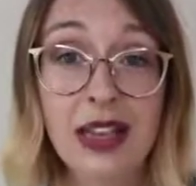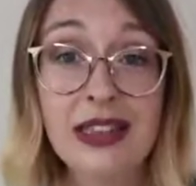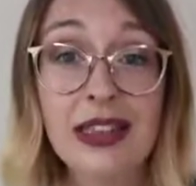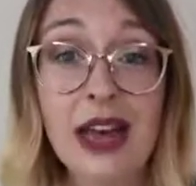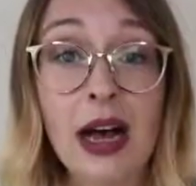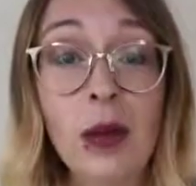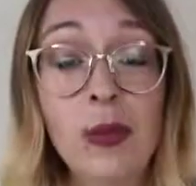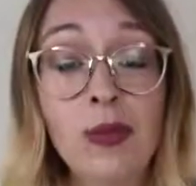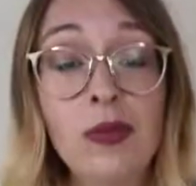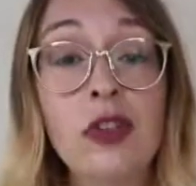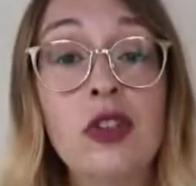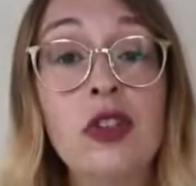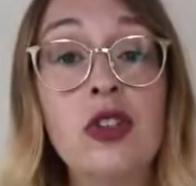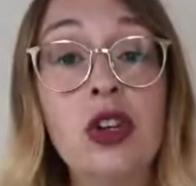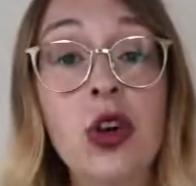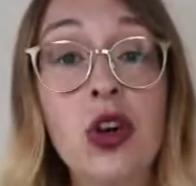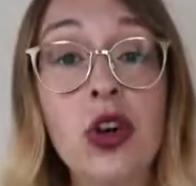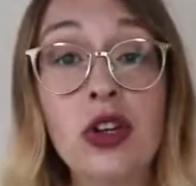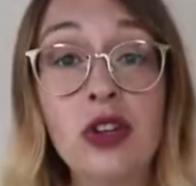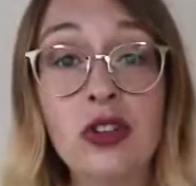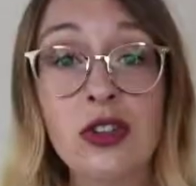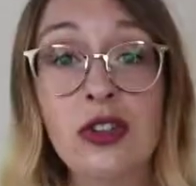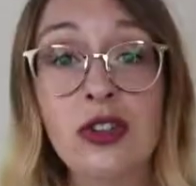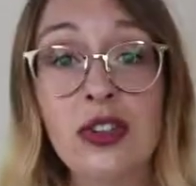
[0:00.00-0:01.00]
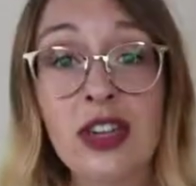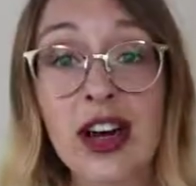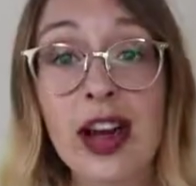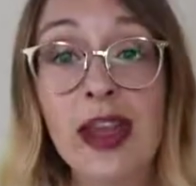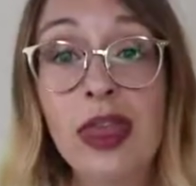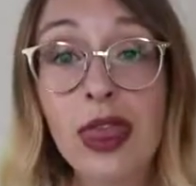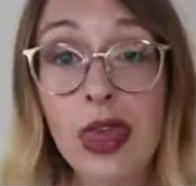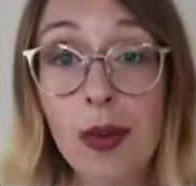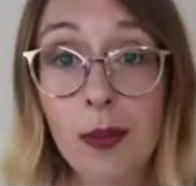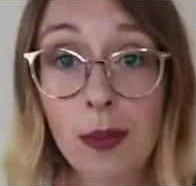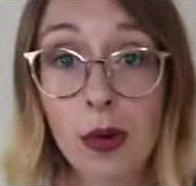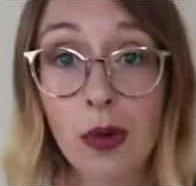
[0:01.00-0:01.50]
It's helpful to
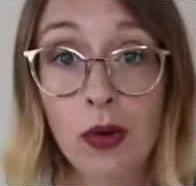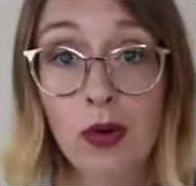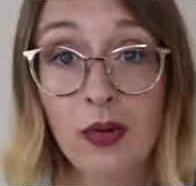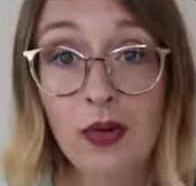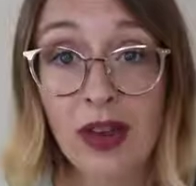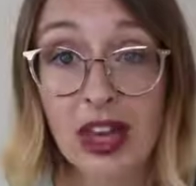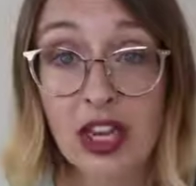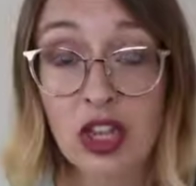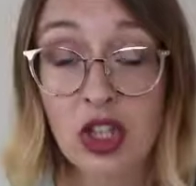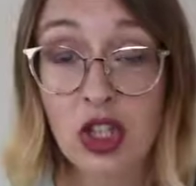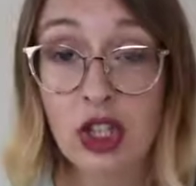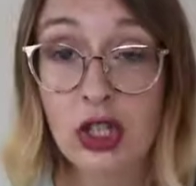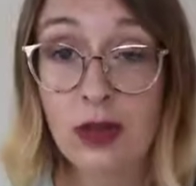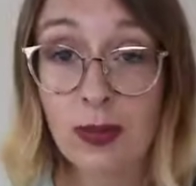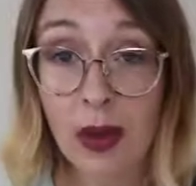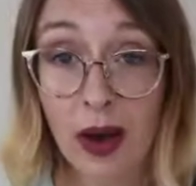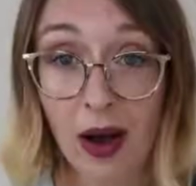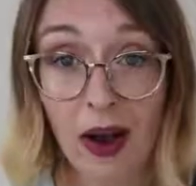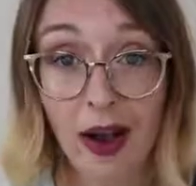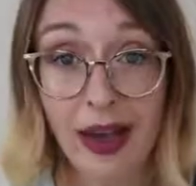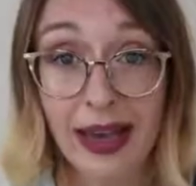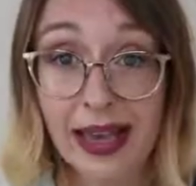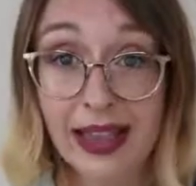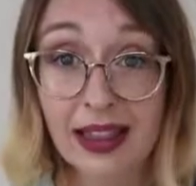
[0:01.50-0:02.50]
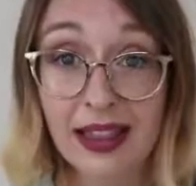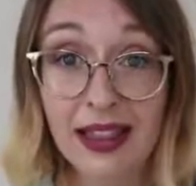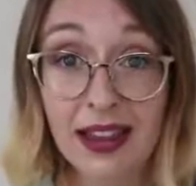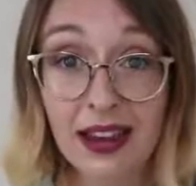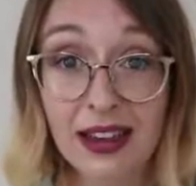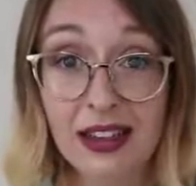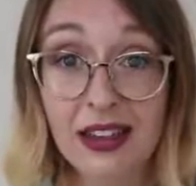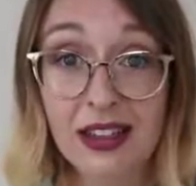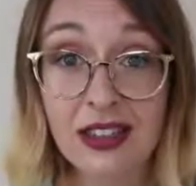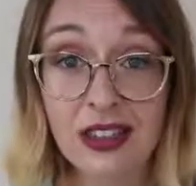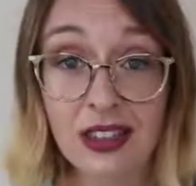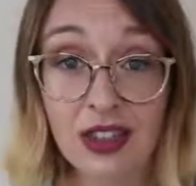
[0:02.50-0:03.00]
understand the motivations behind
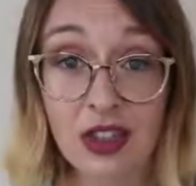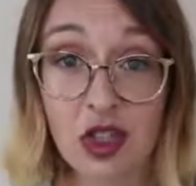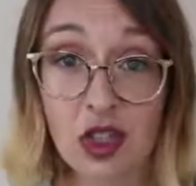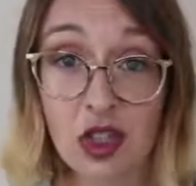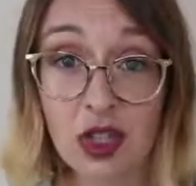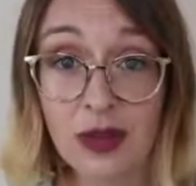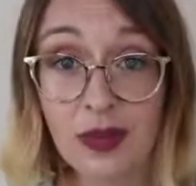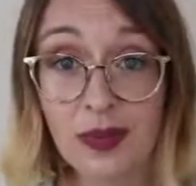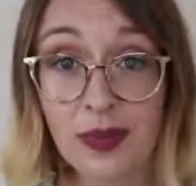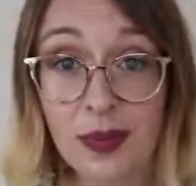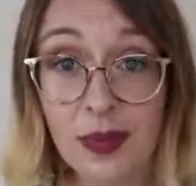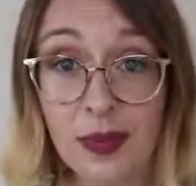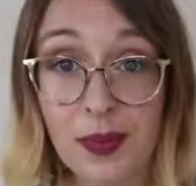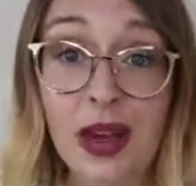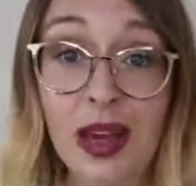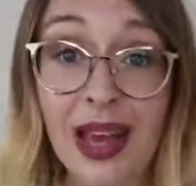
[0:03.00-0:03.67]
their decision.